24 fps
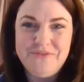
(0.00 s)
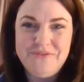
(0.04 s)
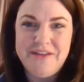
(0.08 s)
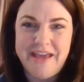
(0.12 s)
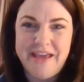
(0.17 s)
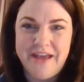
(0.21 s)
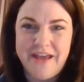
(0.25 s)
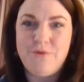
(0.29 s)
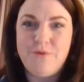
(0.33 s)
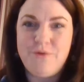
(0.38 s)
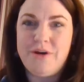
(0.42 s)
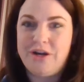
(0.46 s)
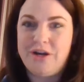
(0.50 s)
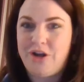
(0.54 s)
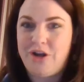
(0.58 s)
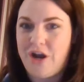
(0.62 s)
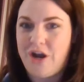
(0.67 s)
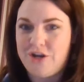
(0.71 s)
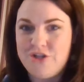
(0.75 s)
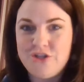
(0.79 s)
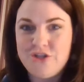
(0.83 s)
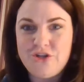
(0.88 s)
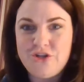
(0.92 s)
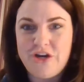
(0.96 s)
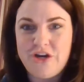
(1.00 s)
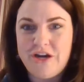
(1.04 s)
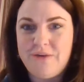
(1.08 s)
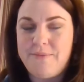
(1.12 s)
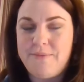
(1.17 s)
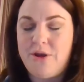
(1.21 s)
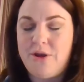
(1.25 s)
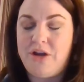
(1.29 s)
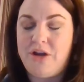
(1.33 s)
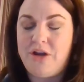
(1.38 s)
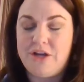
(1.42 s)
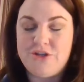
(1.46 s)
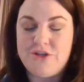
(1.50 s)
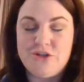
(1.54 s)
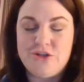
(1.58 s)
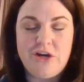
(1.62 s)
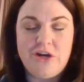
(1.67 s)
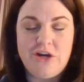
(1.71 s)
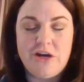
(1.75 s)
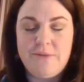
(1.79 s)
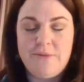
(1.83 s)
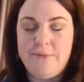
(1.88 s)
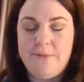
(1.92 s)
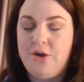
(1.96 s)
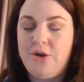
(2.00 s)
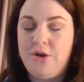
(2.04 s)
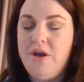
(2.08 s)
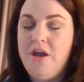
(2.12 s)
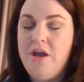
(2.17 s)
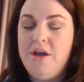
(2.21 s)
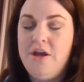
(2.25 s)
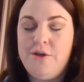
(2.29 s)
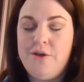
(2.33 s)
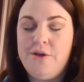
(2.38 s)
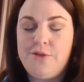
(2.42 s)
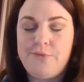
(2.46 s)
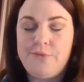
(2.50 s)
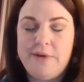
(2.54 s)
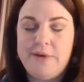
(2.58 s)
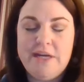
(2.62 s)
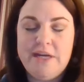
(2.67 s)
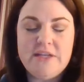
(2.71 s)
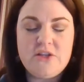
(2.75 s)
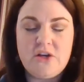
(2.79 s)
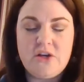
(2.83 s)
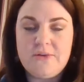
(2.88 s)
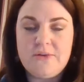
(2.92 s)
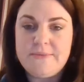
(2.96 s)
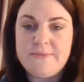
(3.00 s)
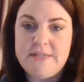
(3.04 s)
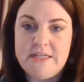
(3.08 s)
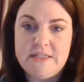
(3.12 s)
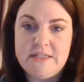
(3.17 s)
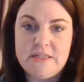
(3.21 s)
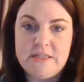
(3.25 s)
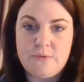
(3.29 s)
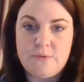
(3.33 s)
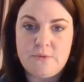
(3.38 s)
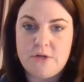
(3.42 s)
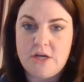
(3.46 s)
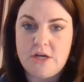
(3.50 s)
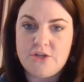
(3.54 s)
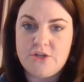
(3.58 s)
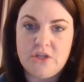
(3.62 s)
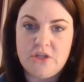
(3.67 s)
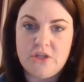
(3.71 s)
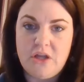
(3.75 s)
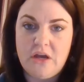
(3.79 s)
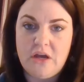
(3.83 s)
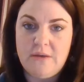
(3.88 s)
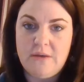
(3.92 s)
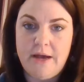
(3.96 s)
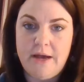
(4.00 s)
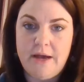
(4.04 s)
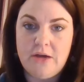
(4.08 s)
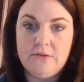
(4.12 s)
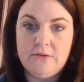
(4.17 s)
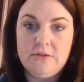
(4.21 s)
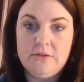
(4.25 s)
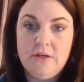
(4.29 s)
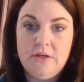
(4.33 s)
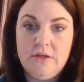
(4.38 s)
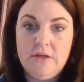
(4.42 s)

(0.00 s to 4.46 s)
Okay. We're in conscious creator mode, 3D circumstances we're nonchalant about.